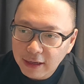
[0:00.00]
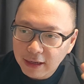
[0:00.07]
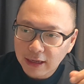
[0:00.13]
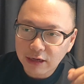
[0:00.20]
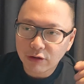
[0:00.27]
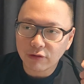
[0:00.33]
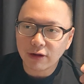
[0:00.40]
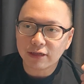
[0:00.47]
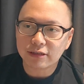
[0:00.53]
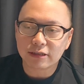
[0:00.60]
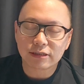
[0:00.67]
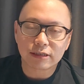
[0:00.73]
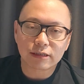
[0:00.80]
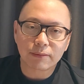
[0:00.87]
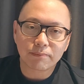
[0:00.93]
It creates a
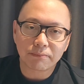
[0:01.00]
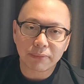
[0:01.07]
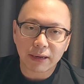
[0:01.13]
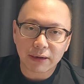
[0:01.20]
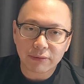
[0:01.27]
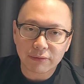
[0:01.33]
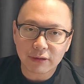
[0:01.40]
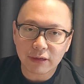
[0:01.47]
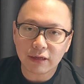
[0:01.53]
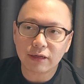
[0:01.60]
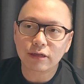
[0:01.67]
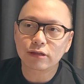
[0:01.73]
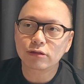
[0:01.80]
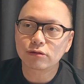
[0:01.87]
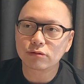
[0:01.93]
certain
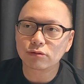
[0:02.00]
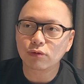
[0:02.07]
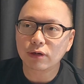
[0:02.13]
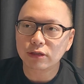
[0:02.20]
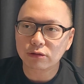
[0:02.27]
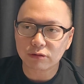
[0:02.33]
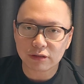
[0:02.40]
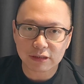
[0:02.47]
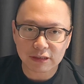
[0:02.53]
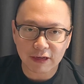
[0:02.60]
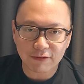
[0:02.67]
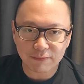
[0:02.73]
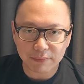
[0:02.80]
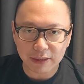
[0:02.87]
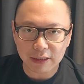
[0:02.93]
barrier to want to
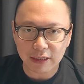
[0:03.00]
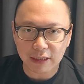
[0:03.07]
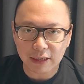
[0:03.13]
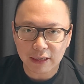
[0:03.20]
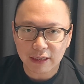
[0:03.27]
save money.